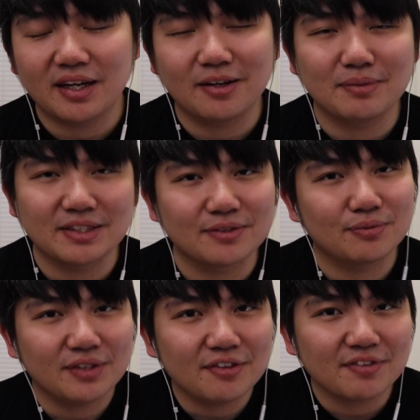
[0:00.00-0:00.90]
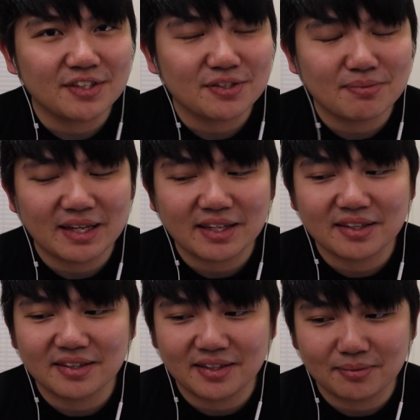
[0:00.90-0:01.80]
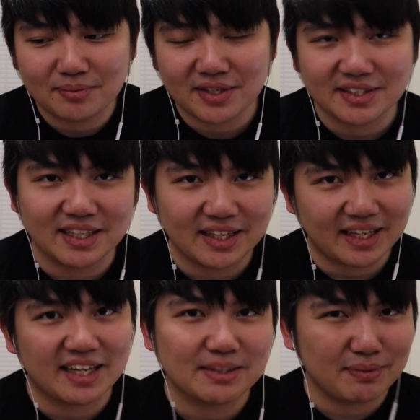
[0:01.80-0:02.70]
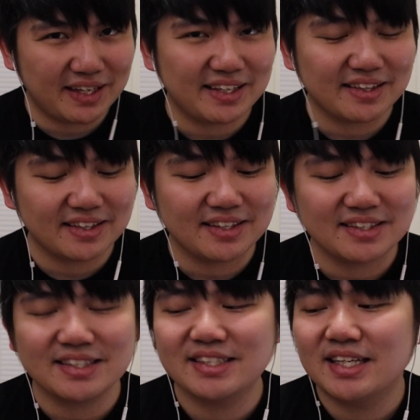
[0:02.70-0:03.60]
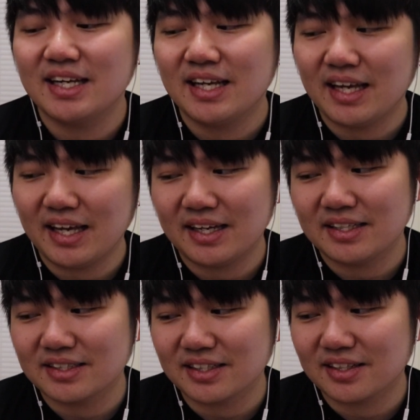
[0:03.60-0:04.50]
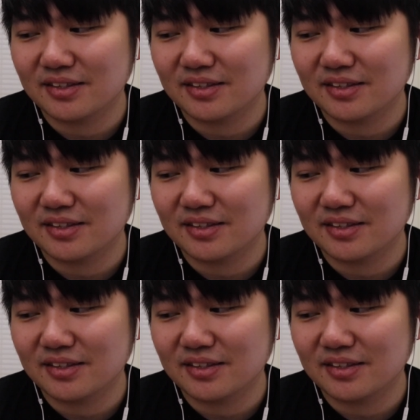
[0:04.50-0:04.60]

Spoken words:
It's really fun to make because I like explaining things, and